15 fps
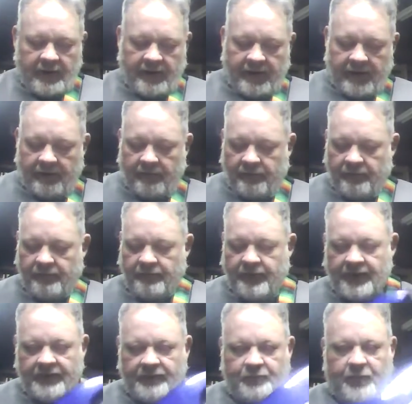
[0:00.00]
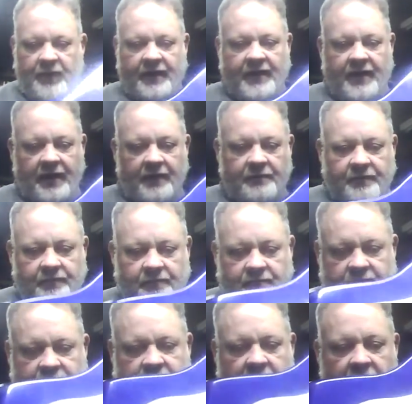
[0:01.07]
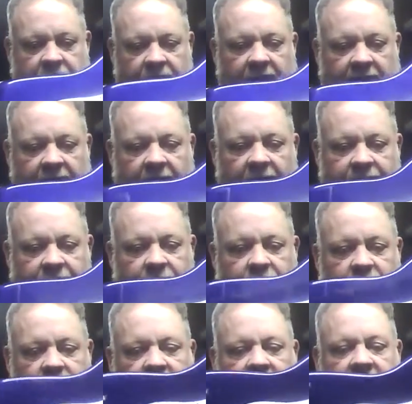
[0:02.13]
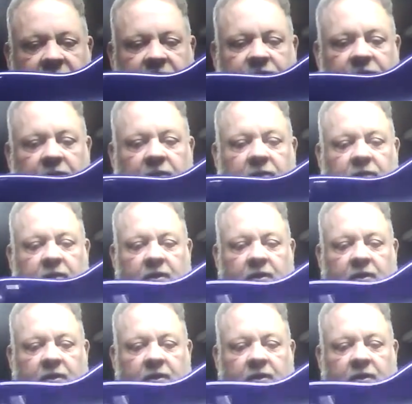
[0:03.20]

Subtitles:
Now these pickups setup that I got from Kiesel